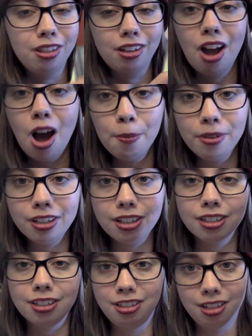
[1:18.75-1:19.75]
The
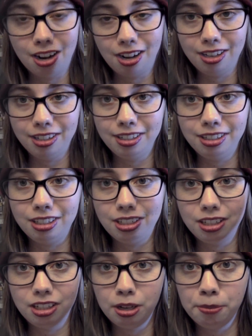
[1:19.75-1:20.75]
comic
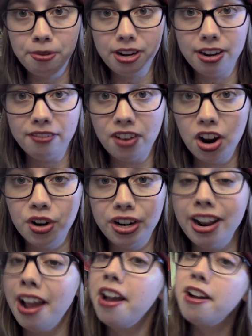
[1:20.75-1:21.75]
does to be
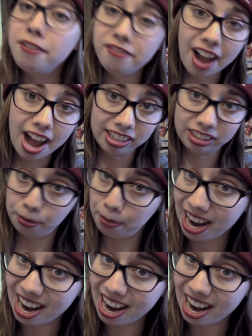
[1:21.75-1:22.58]
very fast